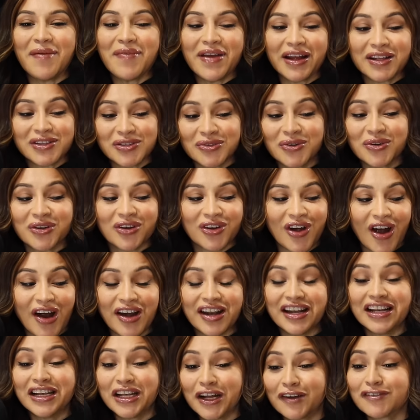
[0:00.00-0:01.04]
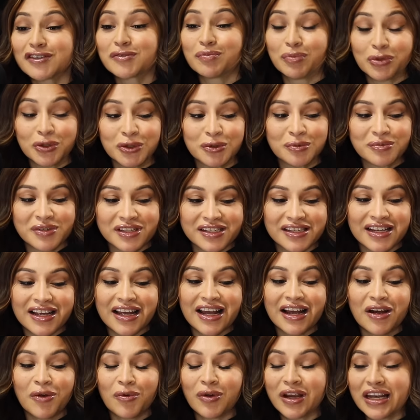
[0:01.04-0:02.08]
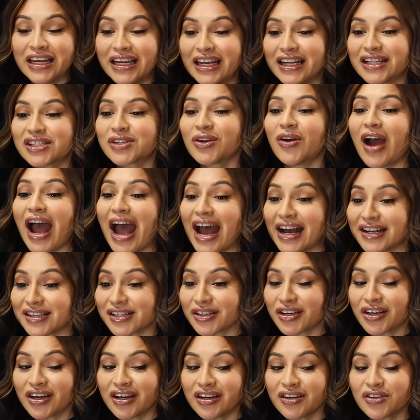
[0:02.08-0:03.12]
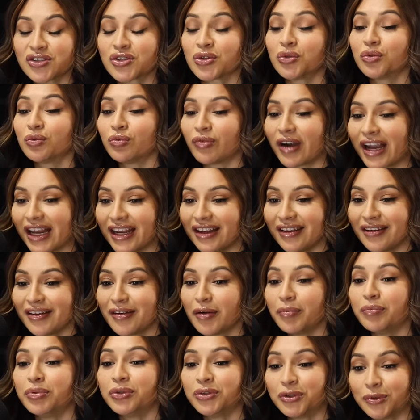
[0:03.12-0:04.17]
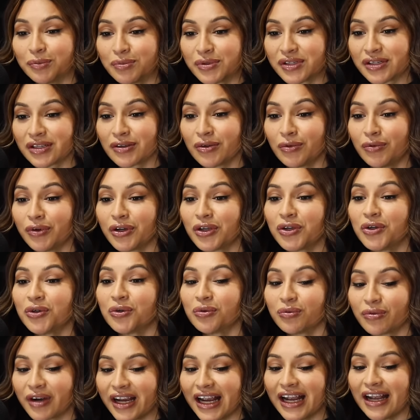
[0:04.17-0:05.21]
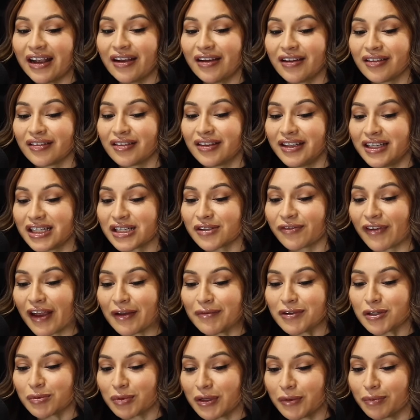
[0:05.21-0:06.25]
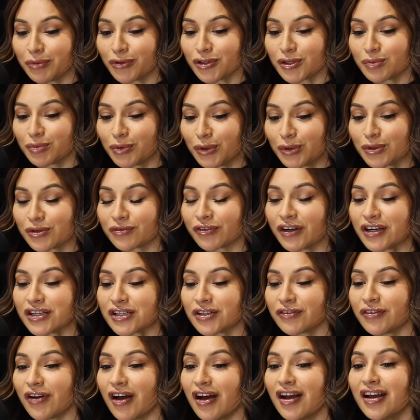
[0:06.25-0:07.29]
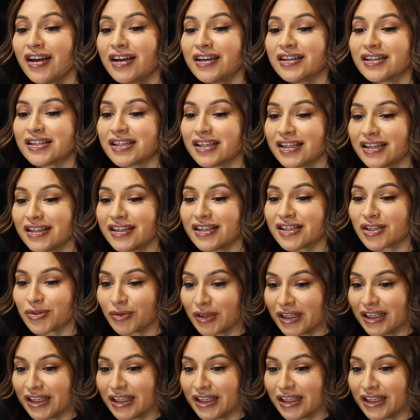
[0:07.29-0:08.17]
I'm like, dude, Cardi loves boobs we love need boobs. to ask her to rate boobs. Will you okay. rate these famous people's boobs? First of all, Sydney Top